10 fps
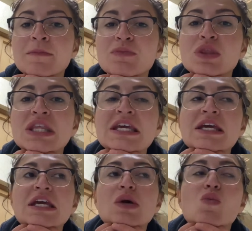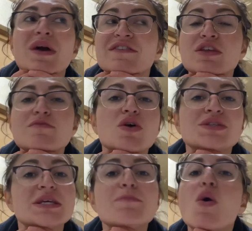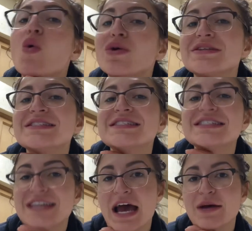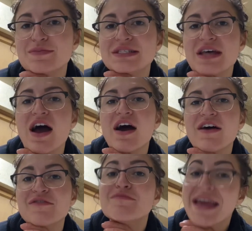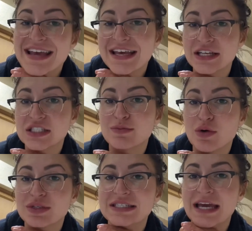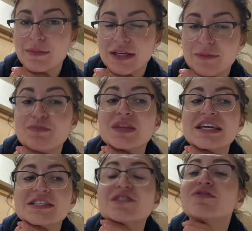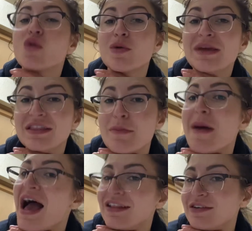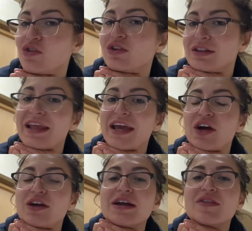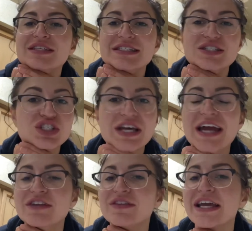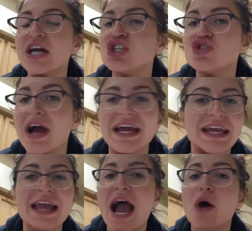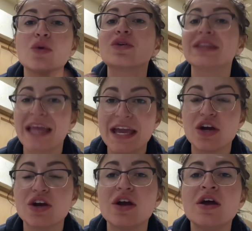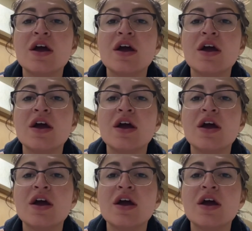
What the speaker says: one of the most important steps of making smoked salmon is forming the pellicle layer. Now, this is just kind of like a drying outer layer